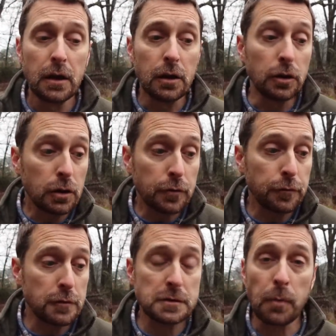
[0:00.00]
Look
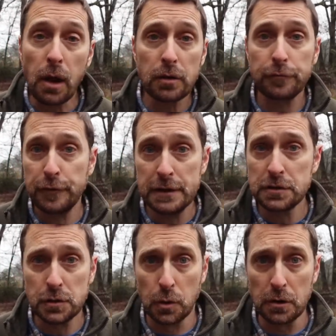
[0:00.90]
for smaller feed
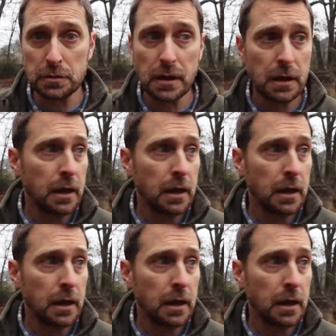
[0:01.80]
stores.